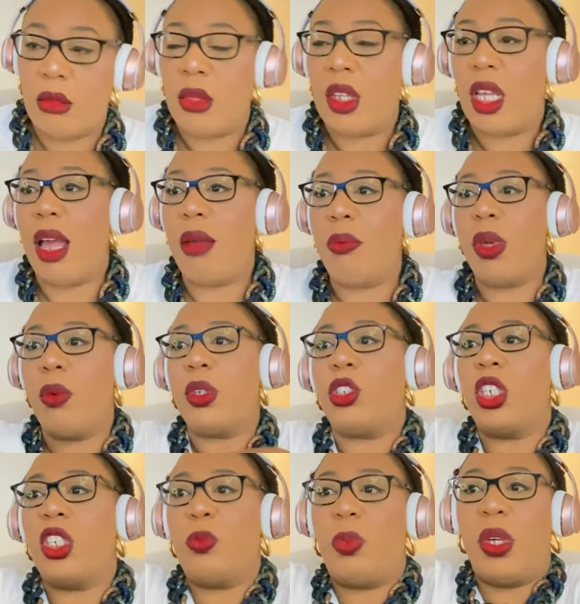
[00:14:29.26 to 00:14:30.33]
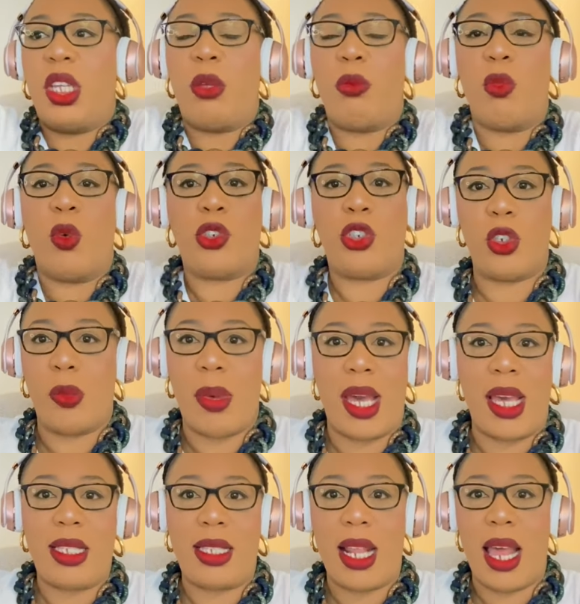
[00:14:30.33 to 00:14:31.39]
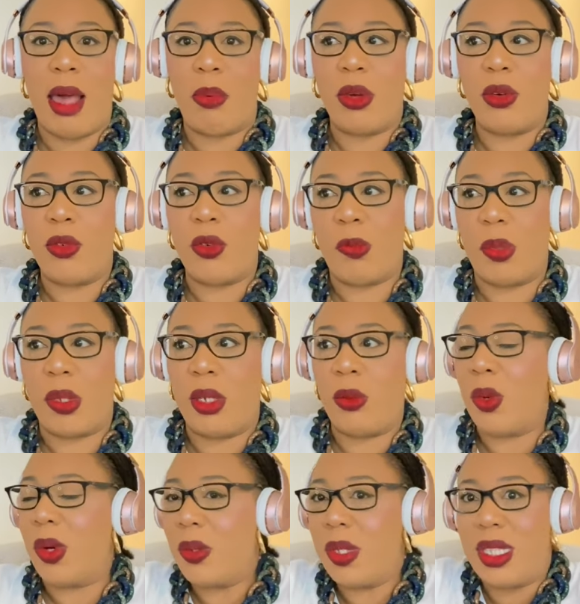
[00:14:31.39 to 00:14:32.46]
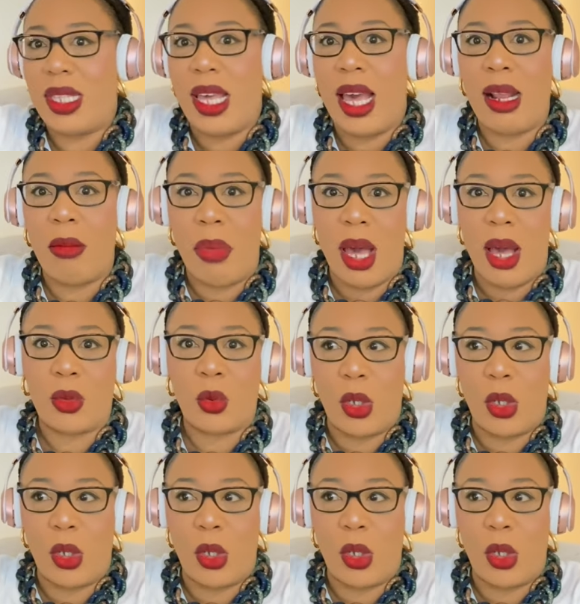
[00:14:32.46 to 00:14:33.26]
Rambi was just being emotional by slapping Ripley. What was that about? Right.